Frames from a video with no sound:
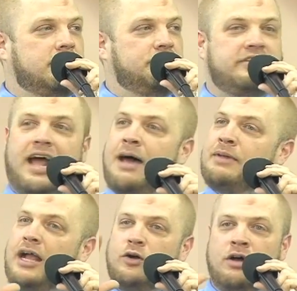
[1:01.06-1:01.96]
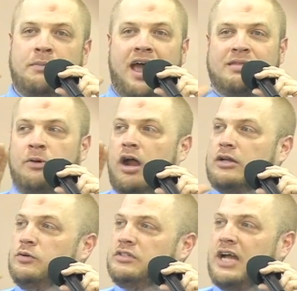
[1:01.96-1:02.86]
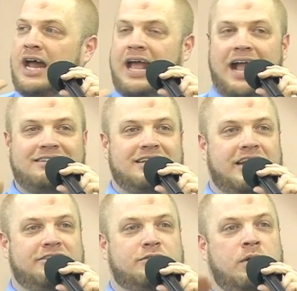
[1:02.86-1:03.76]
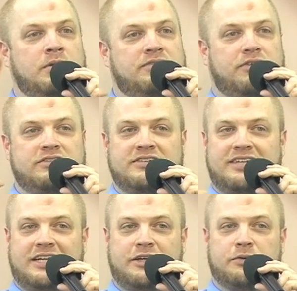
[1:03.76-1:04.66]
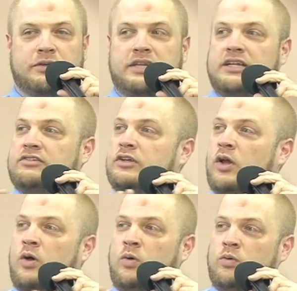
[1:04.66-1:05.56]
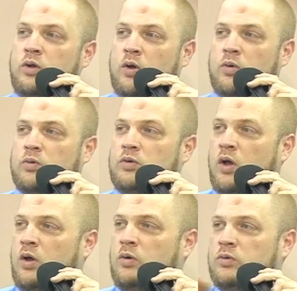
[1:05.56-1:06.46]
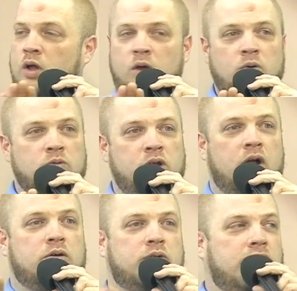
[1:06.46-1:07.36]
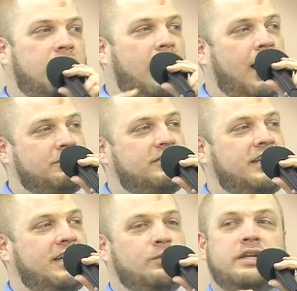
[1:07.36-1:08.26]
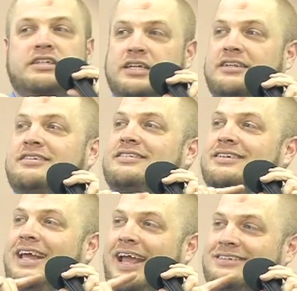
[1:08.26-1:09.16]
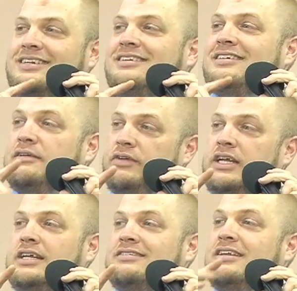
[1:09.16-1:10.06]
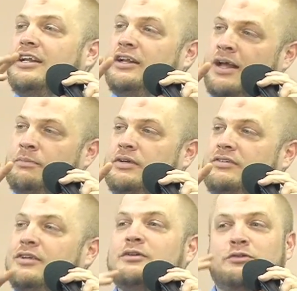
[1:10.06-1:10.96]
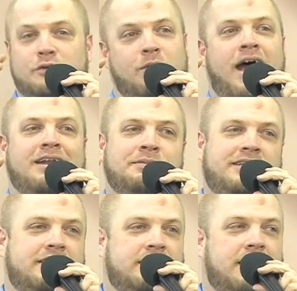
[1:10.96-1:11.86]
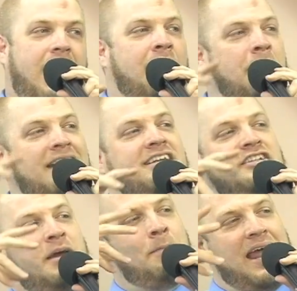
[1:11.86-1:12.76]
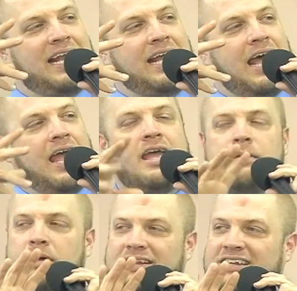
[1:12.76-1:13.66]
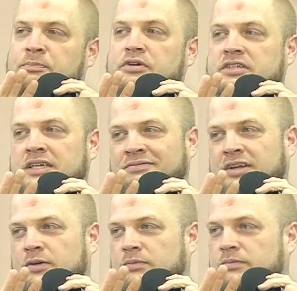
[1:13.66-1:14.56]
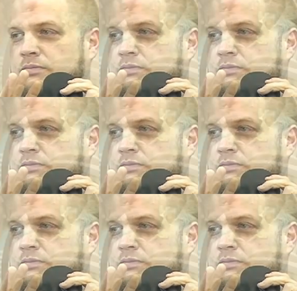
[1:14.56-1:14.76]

She said, I'm not going math, Mark, Luke, John, Acts, letters to Romans, 1st and 2nd Corinthians. No, no, no, no, no. I'm sticking with Genesis, Exodus, Leviticus, Numbers, Deuteronomy. I might touch on Malachi, but that's pushing the envelope.